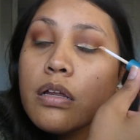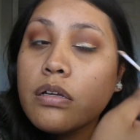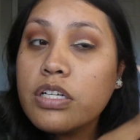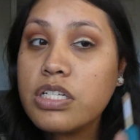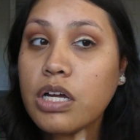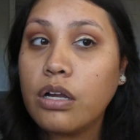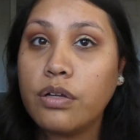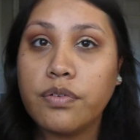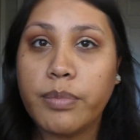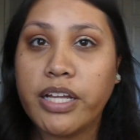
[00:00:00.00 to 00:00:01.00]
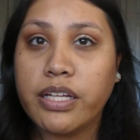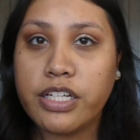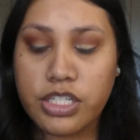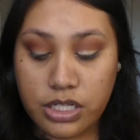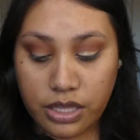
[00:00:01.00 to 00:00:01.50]
Just all over my lid,
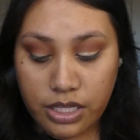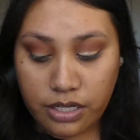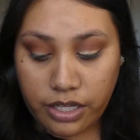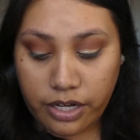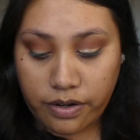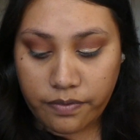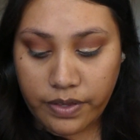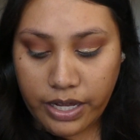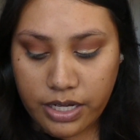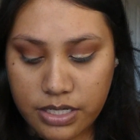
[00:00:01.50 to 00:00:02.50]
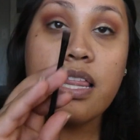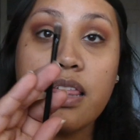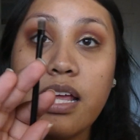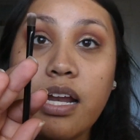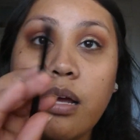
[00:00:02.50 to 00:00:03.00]
just a thin layer of that.
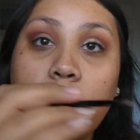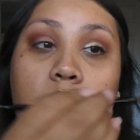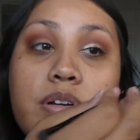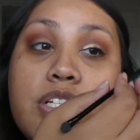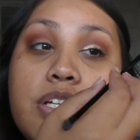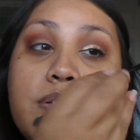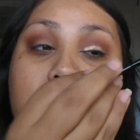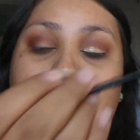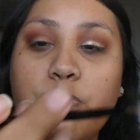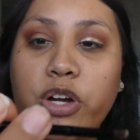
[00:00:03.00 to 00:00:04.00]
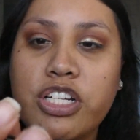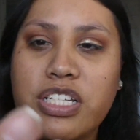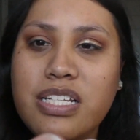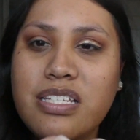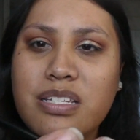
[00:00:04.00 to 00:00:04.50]
Then I'm going to use this brush.
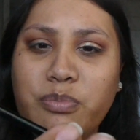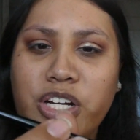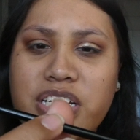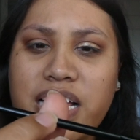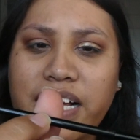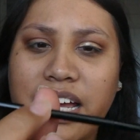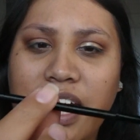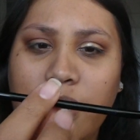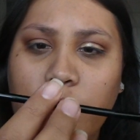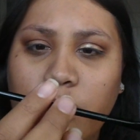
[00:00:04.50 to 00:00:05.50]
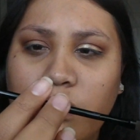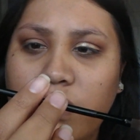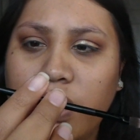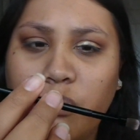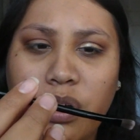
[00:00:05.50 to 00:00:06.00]
This is a brush that came
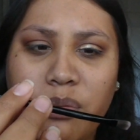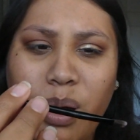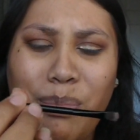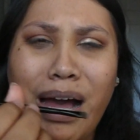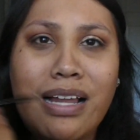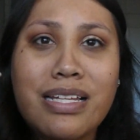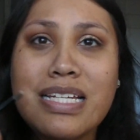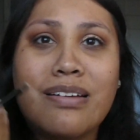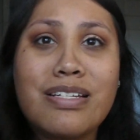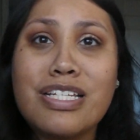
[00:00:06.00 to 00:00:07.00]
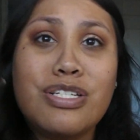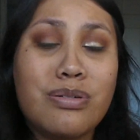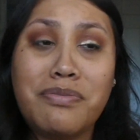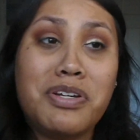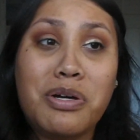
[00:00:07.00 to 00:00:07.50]
in one of my palettes. I honestly don't
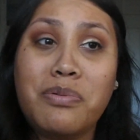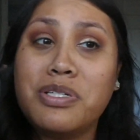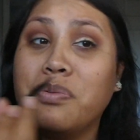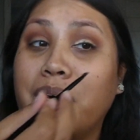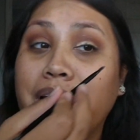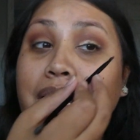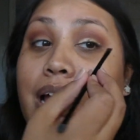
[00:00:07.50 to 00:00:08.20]
even know which one.